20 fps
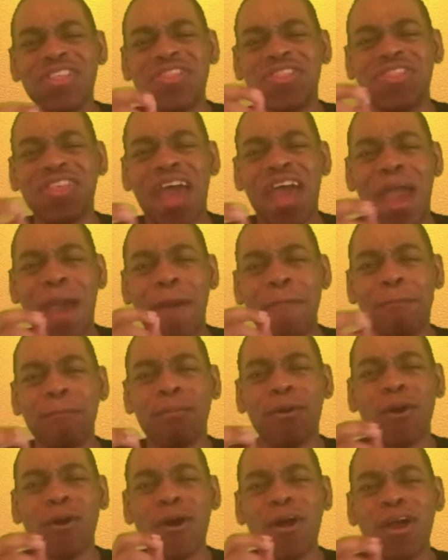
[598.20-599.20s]
that
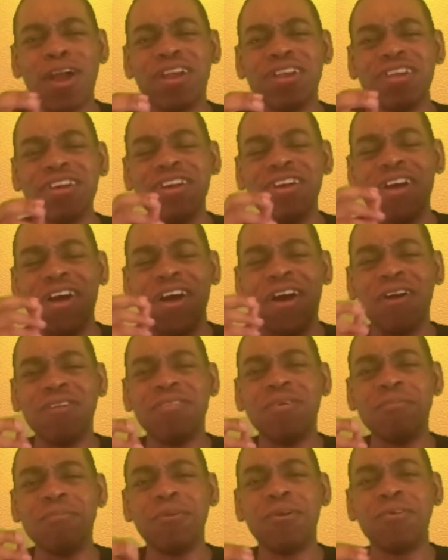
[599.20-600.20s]
part of
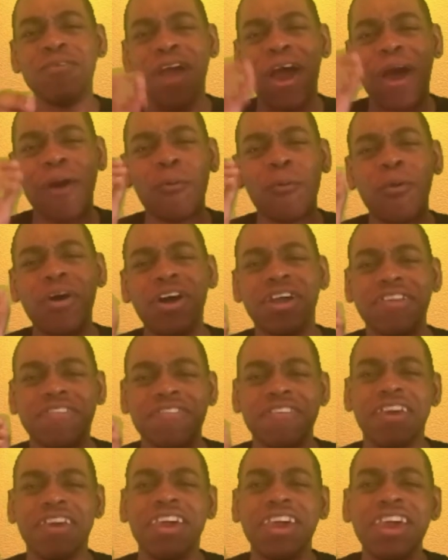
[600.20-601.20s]
the movie. I want to
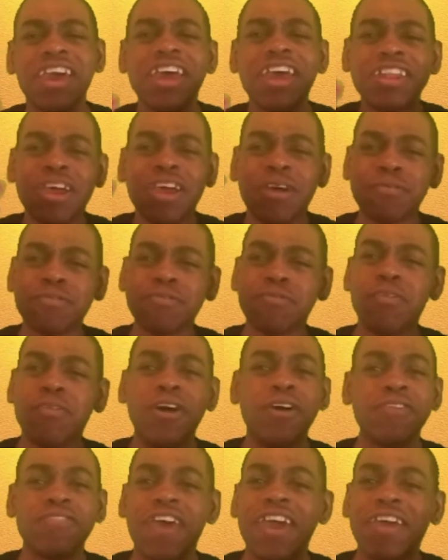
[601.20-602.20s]
see, there was
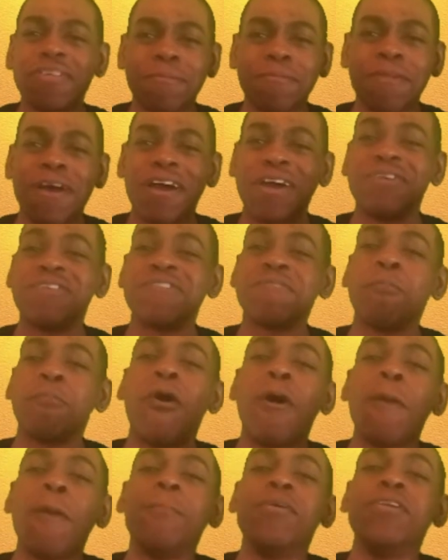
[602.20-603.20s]
little things I'm not going to
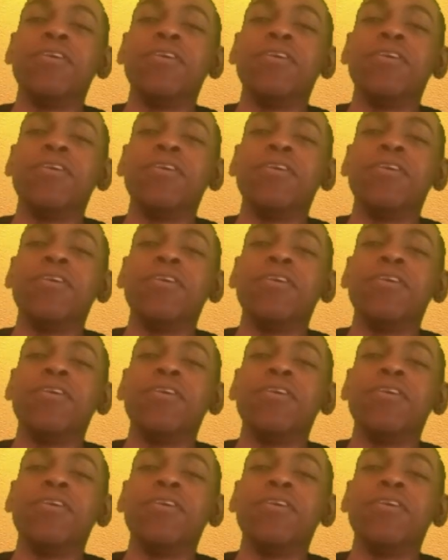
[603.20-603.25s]
spoil, but